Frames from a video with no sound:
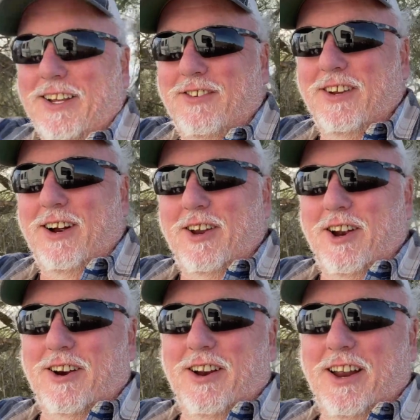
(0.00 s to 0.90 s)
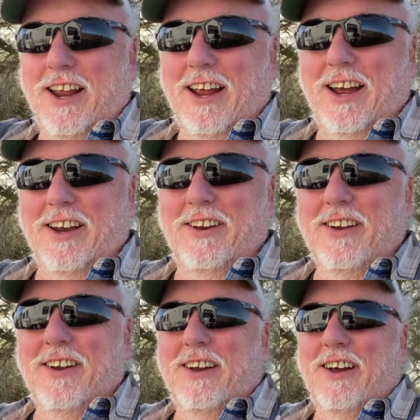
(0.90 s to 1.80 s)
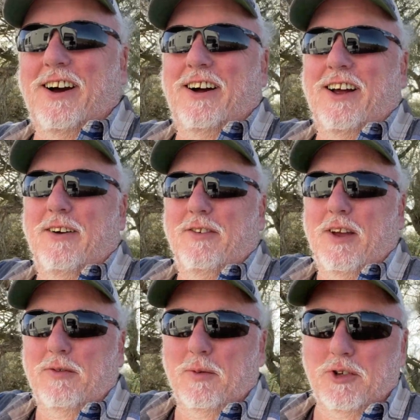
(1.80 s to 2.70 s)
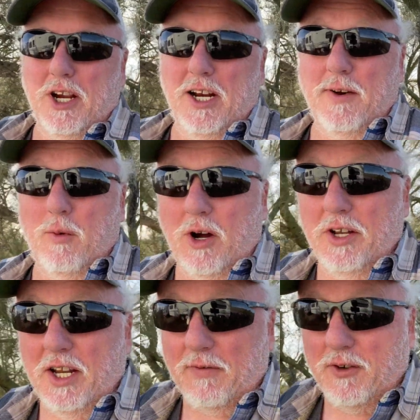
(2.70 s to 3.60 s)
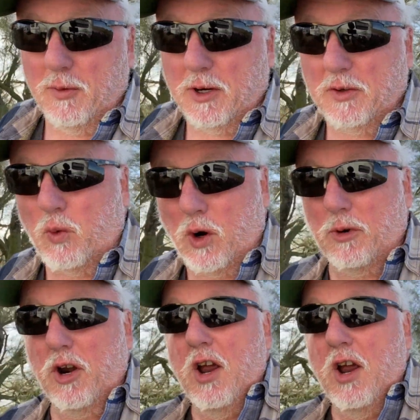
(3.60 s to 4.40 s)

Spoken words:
sit out here and have some shade if I want in the afternoon when it's warmer.